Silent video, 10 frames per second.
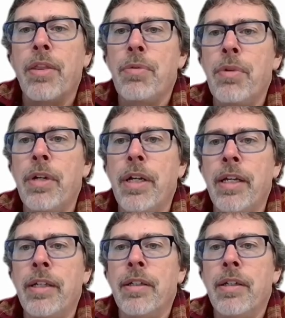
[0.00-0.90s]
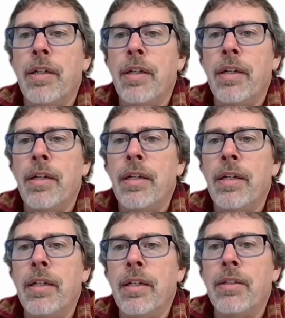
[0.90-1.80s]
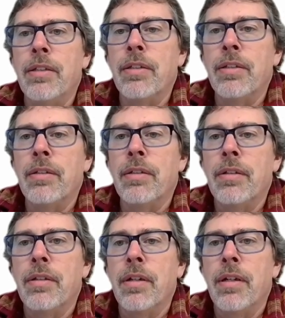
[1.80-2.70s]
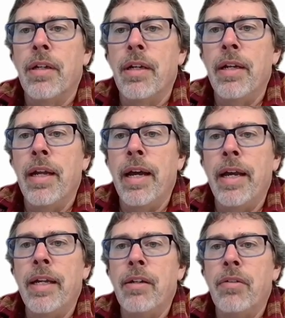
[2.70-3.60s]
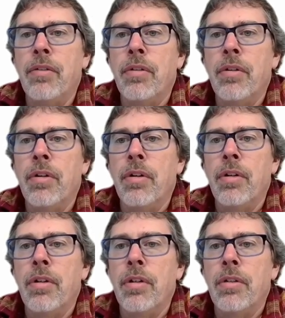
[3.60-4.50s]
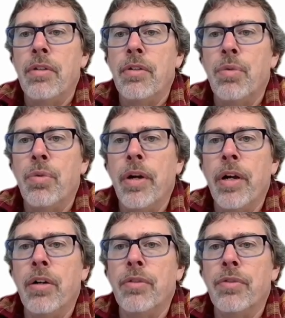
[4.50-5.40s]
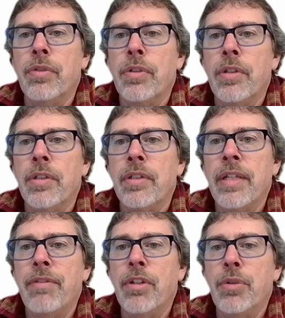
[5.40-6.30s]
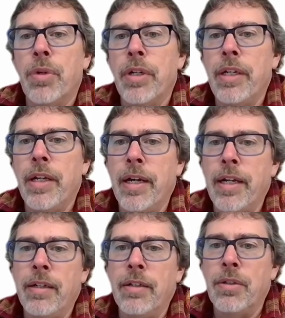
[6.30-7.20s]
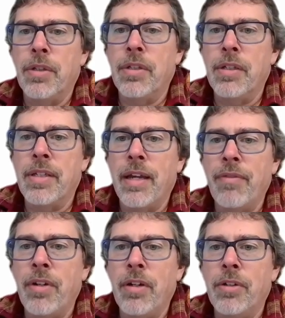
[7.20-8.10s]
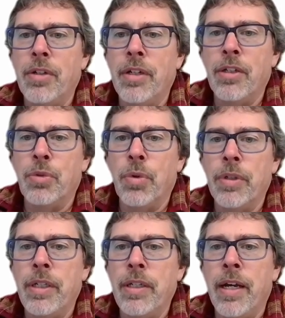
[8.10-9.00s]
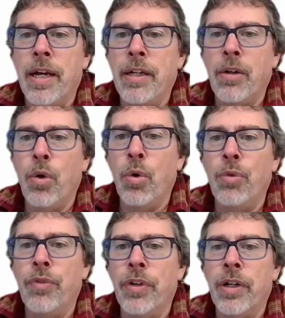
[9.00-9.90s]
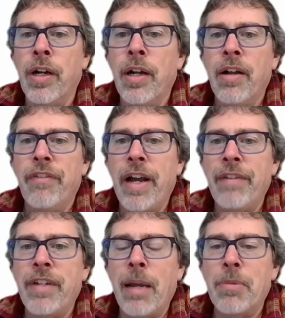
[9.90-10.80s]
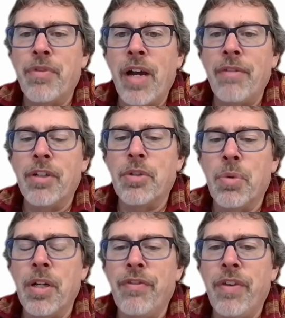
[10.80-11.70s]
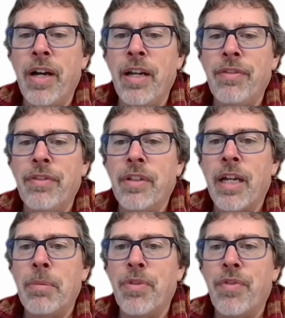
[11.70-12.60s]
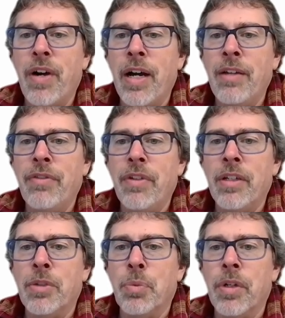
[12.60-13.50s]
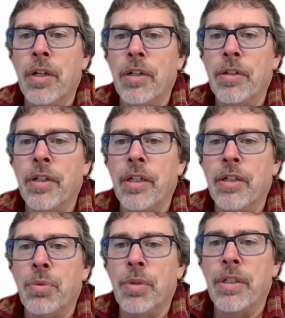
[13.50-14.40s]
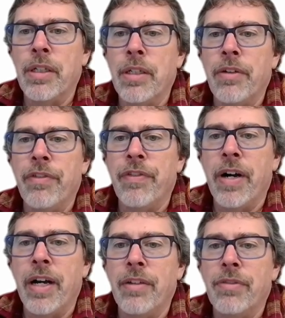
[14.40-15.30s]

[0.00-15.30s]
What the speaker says: 3 is 9, 12, 729. So this is 729 over 5 times 5 is 25, times 5 is 125.